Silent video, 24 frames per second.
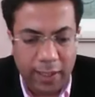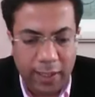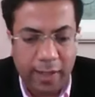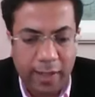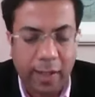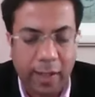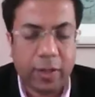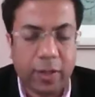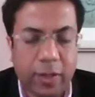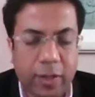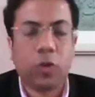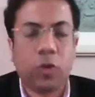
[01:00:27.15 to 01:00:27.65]
and
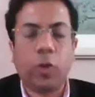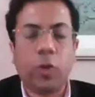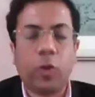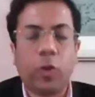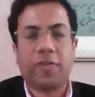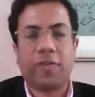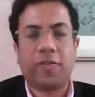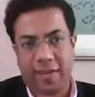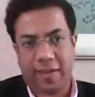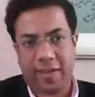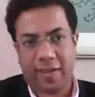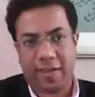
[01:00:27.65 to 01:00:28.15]
you don't
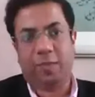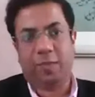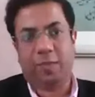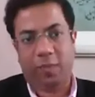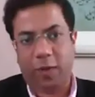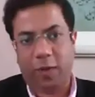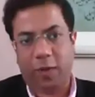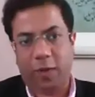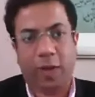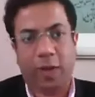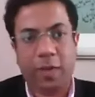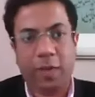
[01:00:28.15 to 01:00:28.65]
invest in,
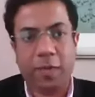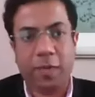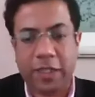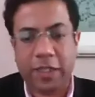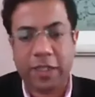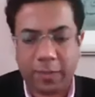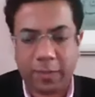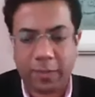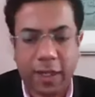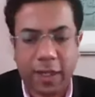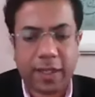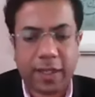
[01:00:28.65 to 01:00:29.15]
emerging
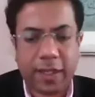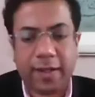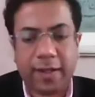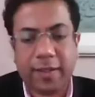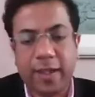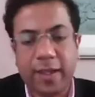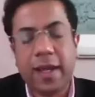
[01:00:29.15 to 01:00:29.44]
markets.